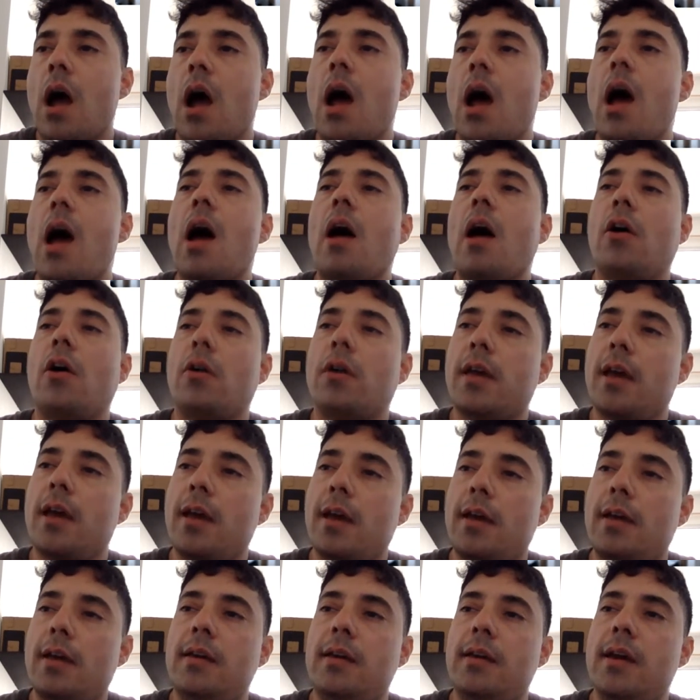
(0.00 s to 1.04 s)

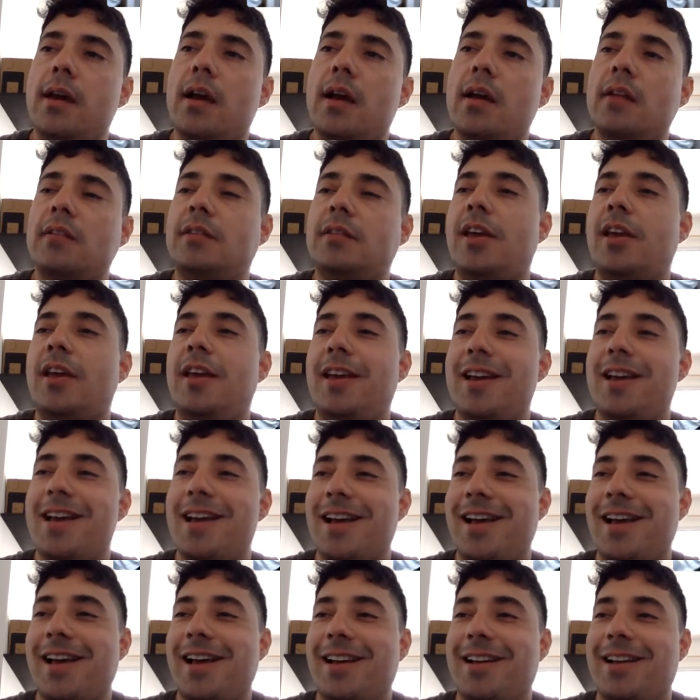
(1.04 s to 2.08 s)
Okay. Yeah.
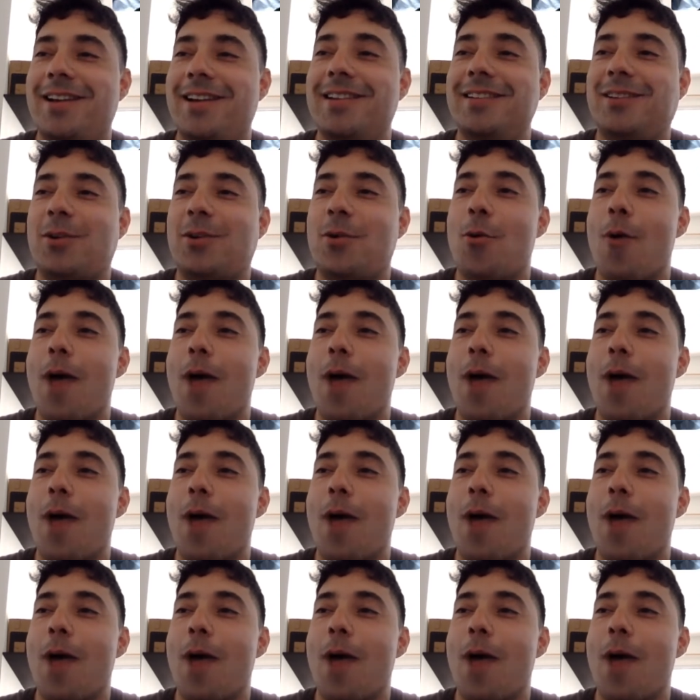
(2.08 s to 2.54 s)
Good